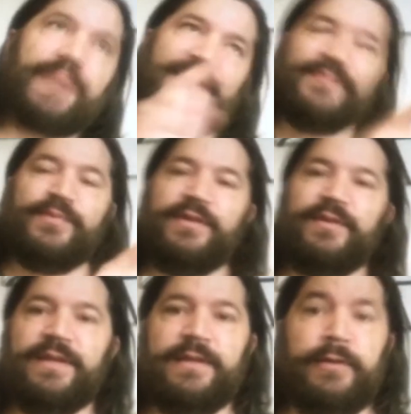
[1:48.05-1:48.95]
That's what
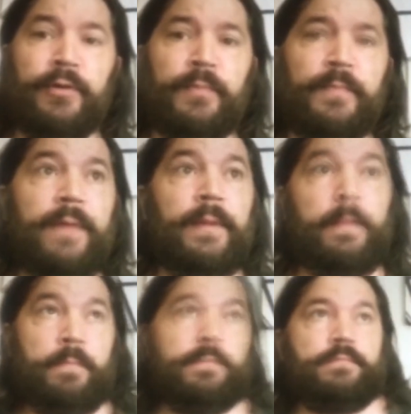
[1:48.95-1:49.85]
you need to
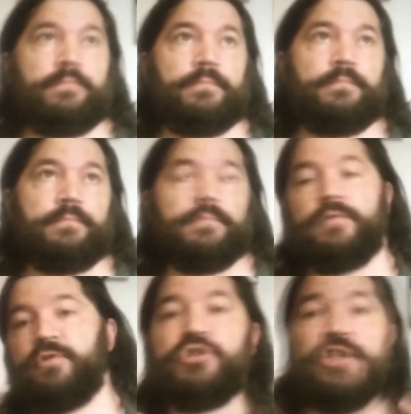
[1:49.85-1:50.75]

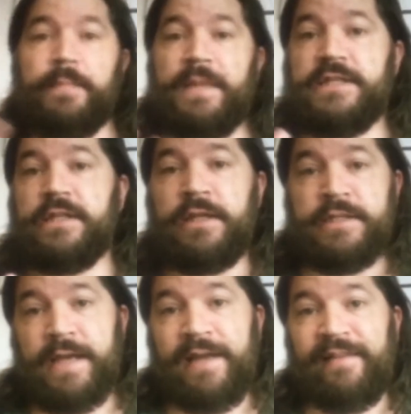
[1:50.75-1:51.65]
do." So she had basically
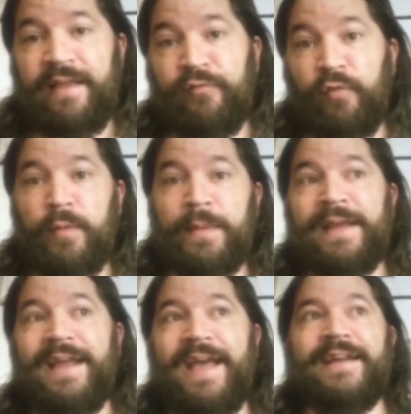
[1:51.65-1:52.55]
decided that for
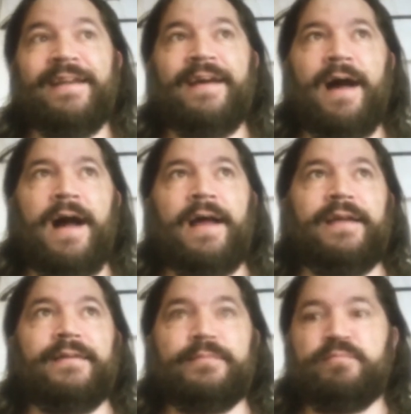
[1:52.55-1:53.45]
me, and
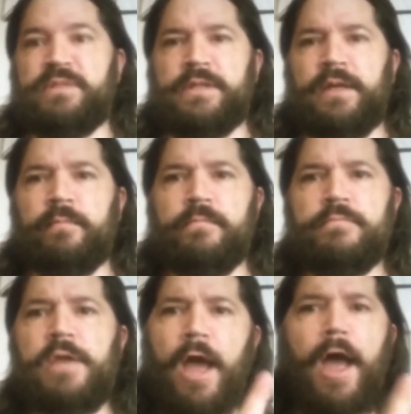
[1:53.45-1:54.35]
I was like,
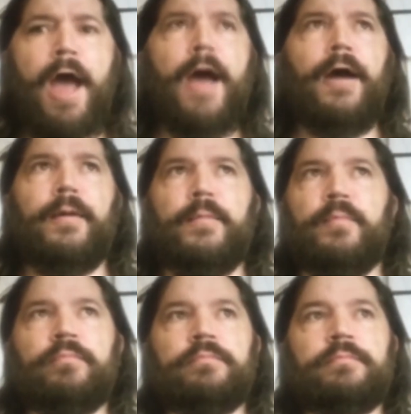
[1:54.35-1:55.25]
"Yeah,
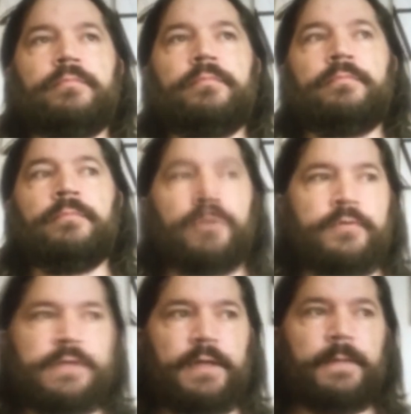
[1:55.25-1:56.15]
what
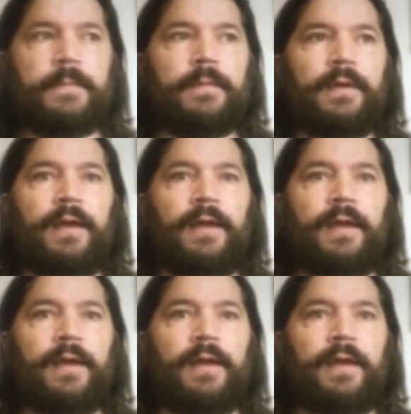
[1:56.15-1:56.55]
you said."